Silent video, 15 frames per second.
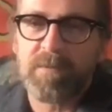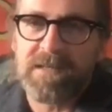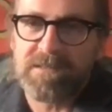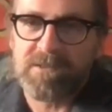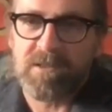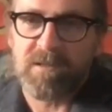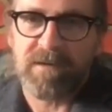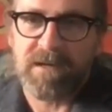be
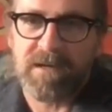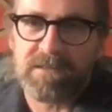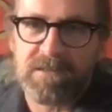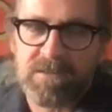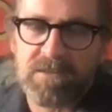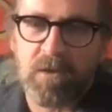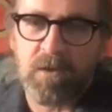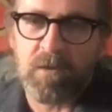easier if I could
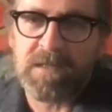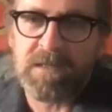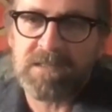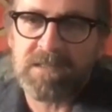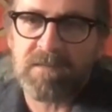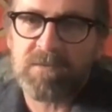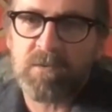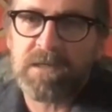just clone
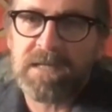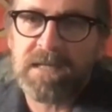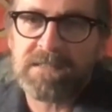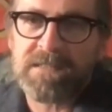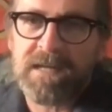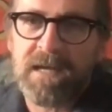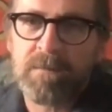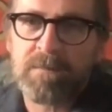myself 28
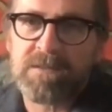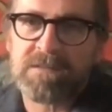times